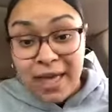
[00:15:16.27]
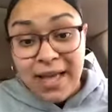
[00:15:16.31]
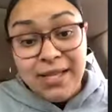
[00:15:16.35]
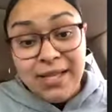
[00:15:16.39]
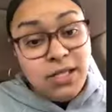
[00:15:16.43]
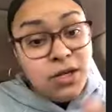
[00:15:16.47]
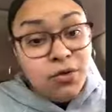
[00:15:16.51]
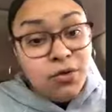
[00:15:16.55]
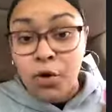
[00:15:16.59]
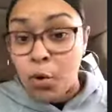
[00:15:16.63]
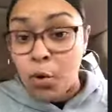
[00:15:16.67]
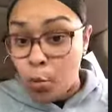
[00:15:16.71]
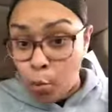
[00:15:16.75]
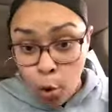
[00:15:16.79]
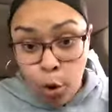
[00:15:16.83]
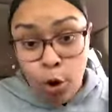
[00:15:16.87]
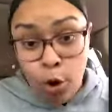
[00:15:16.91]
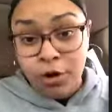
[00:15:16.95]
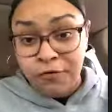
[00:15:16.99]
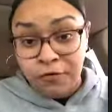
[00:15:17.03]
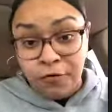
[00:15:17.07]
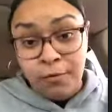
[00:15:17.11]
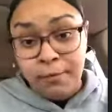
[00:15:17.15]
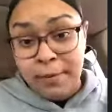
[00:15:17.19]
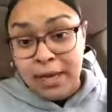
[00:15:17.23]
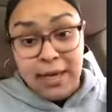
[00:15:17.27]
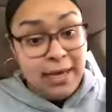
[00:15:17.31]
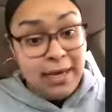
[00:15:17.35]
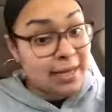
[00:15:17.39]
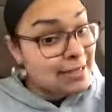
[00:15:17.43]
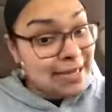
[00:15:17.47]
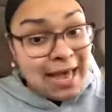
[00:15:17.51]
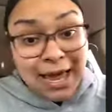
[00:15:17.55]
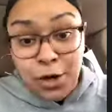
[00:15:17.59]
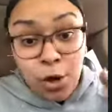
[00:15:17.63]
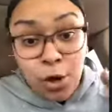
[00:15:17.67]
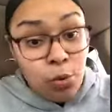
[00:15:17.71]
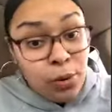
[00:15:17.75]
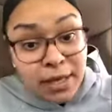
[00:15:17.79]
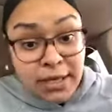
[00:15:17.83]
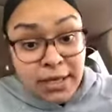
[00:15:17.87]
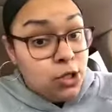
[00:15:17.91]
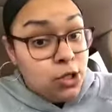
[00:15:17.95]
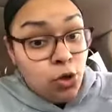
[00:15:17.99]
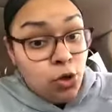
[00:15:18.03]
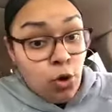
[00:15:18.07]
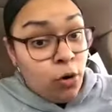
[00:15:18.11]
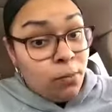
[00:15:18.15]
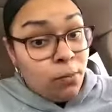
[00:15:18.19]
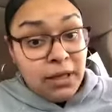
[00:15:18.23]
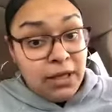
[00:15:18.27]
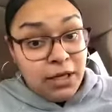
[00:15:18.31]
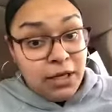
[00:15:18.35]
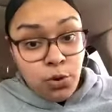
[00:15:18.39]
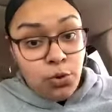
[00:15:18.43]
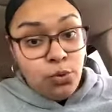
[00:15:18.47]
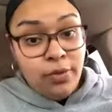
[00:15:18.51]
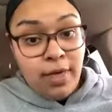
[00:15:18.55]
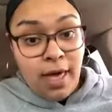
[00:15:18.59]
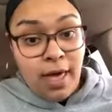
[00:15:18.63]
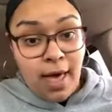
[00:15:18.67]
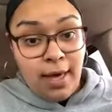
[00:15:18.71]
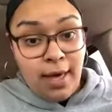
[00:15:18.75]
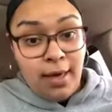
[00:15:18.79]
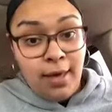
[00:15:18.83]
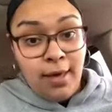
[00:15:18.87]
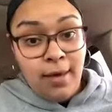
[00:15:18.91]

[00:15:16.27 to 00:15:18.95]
That's a reward for me because I don't get to normally do that.